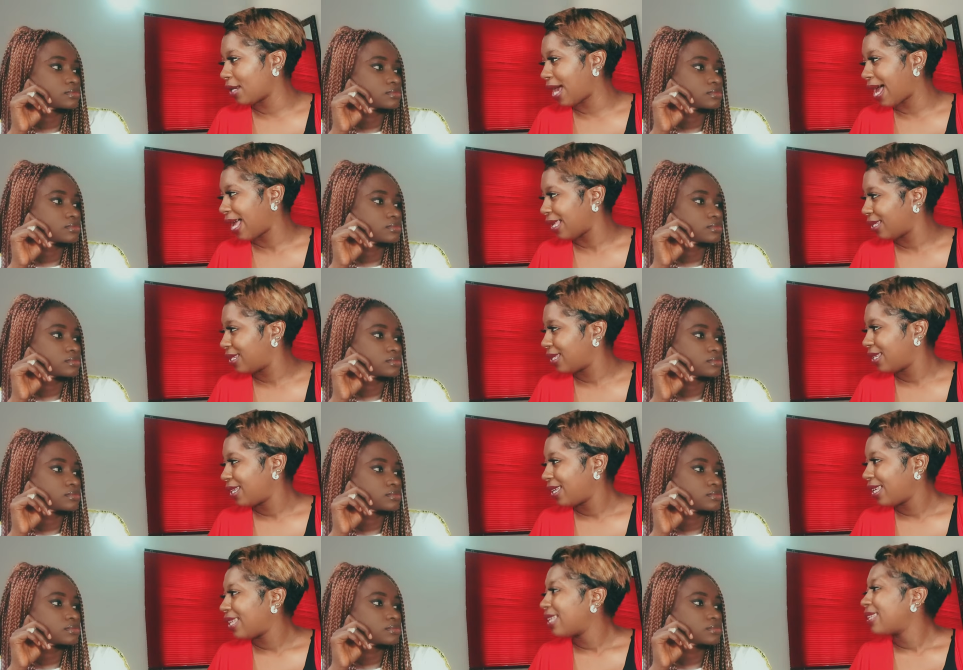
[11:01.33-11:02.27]
Speaker 1: ad,
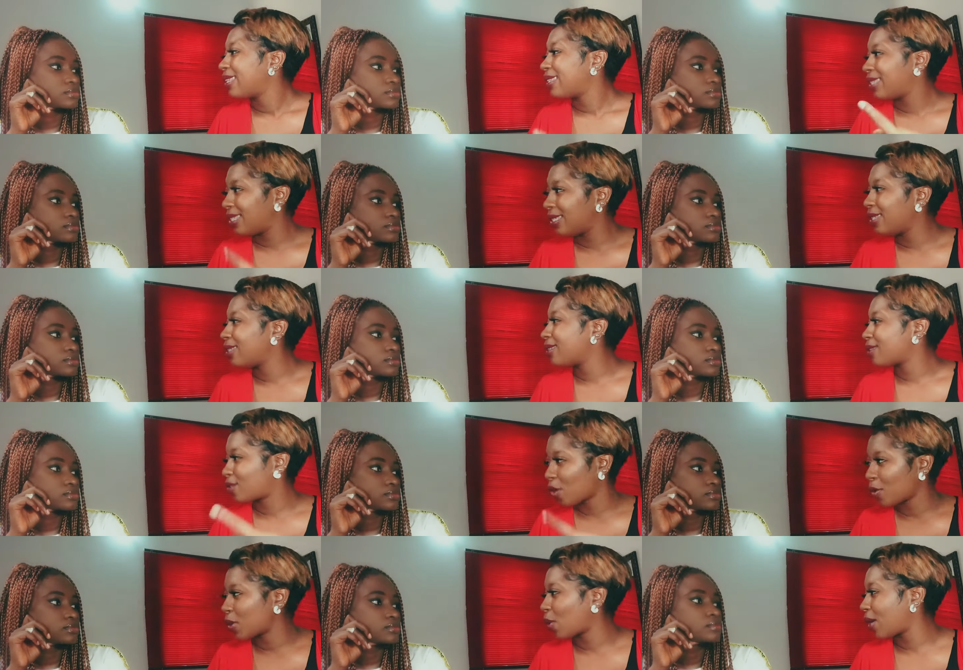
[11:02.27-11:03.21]
the
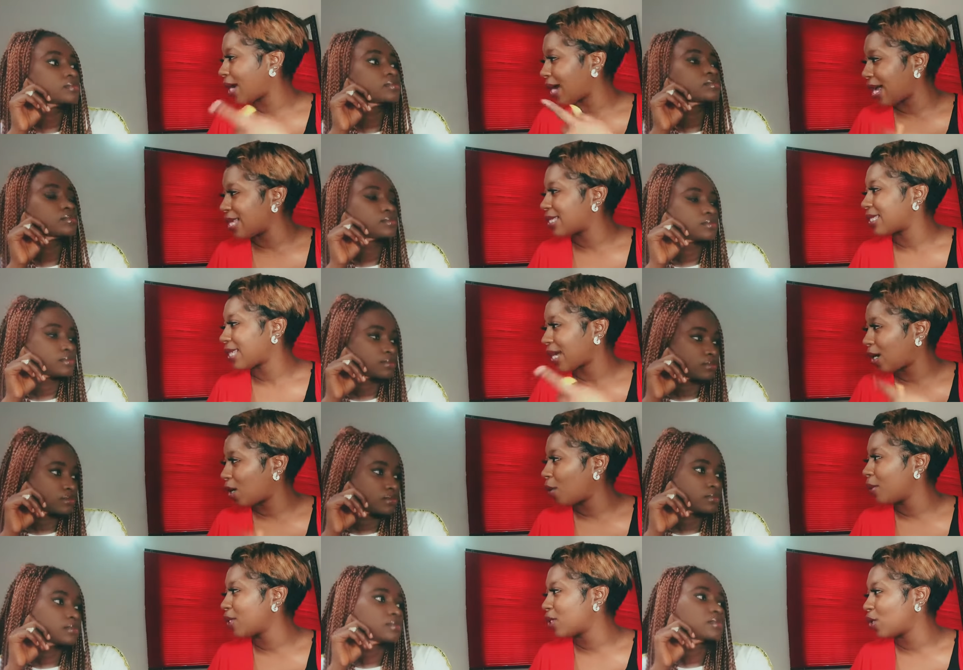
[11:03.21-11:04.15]
subsequent ads that are
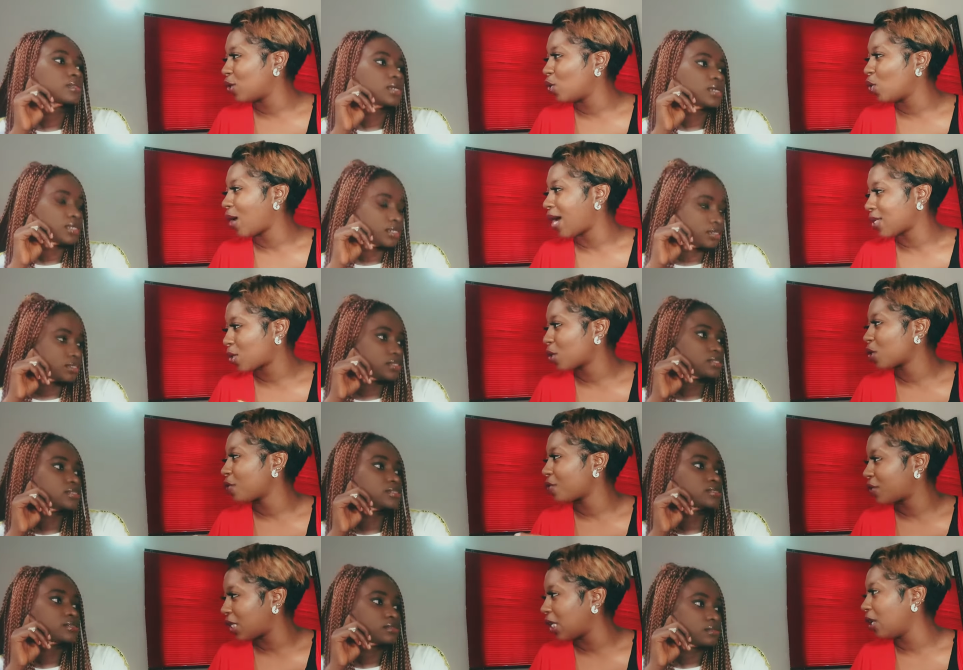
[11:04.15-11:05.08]
coming to you are yes. sort of
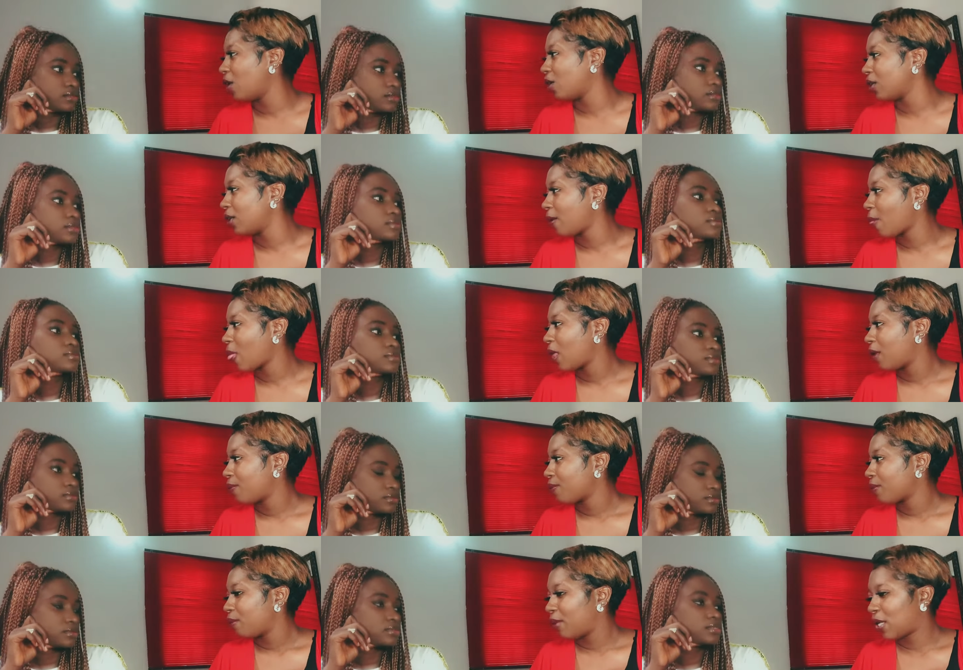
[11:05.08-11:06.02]
tailored
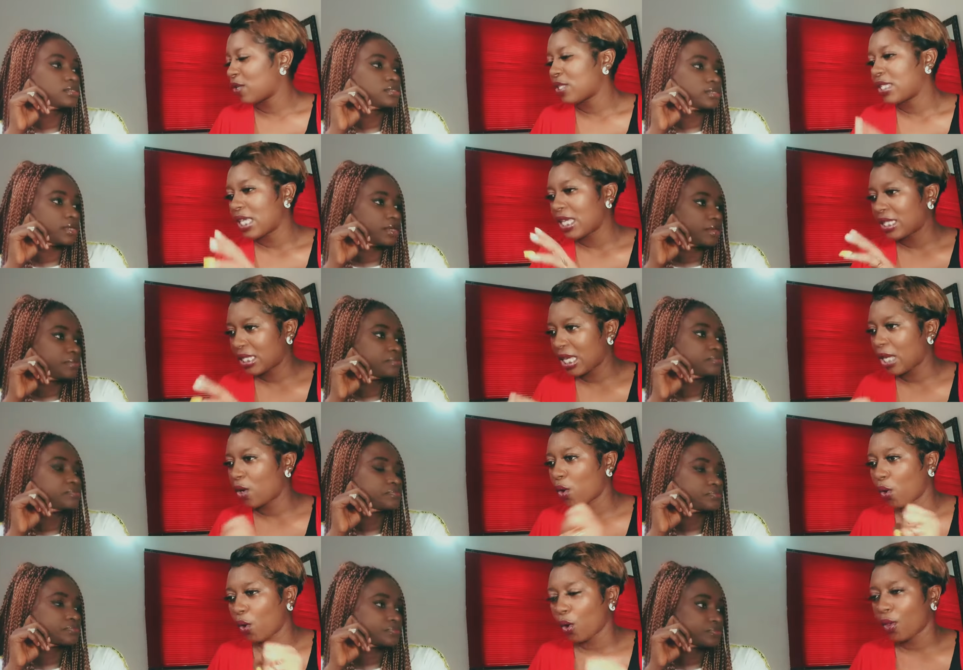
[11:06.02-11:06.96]
because the they take
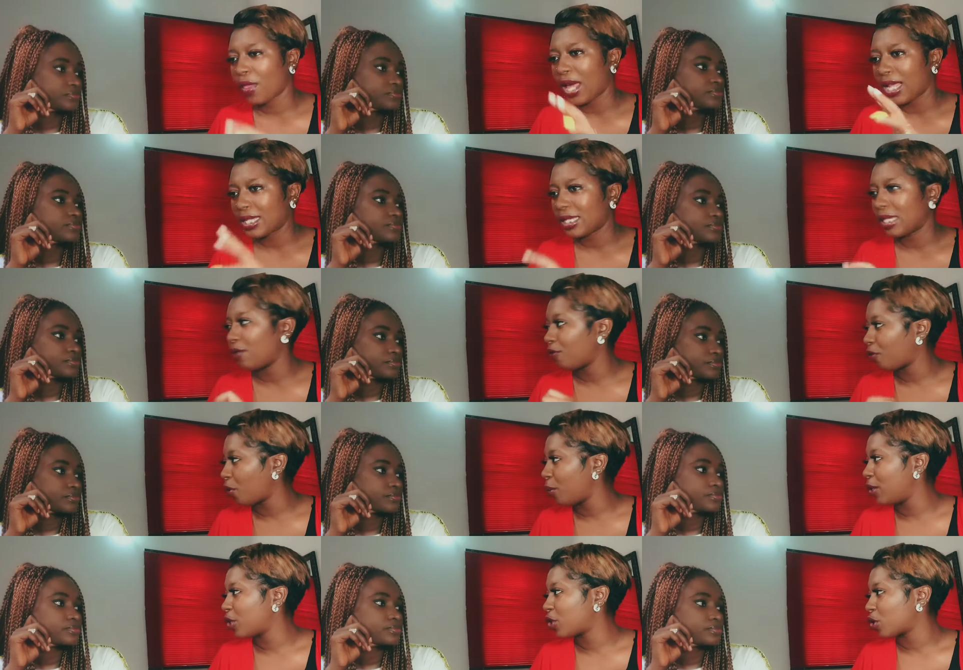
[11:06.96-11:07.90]
all that
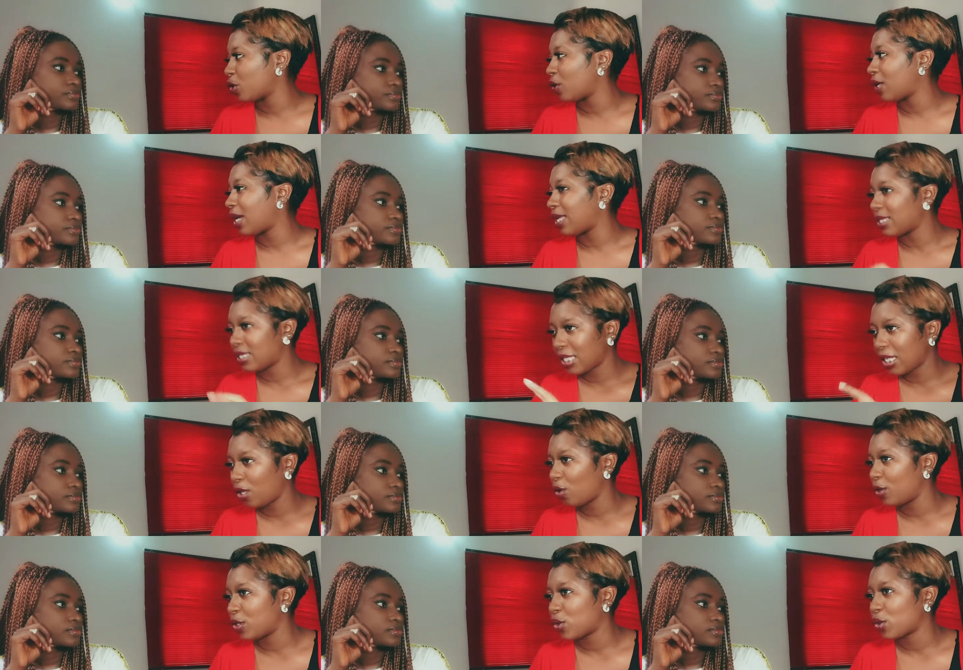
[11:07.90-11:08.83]
information and
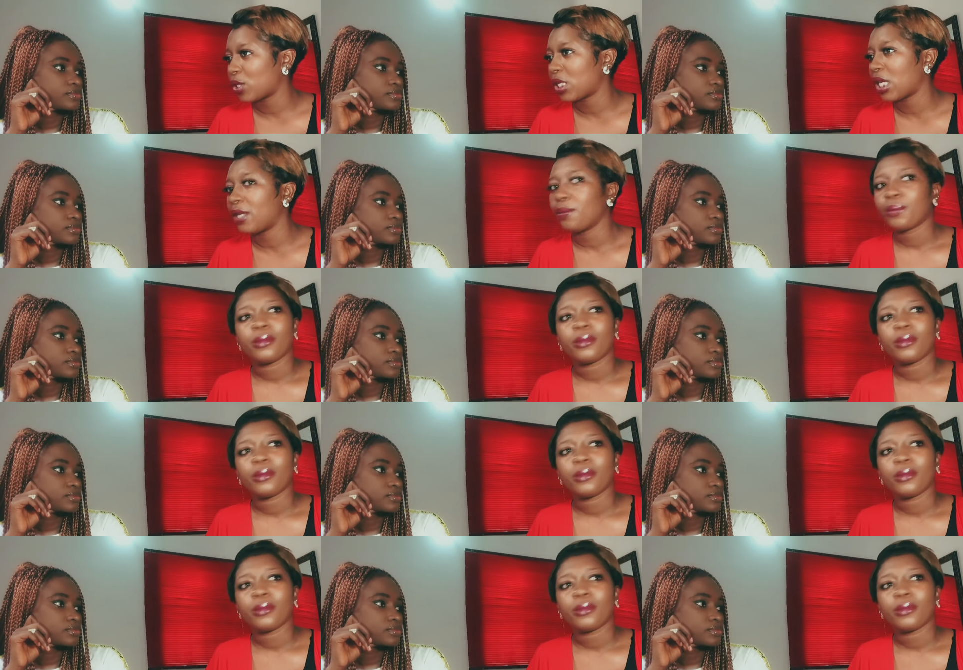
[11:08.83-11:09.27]
tailor it to say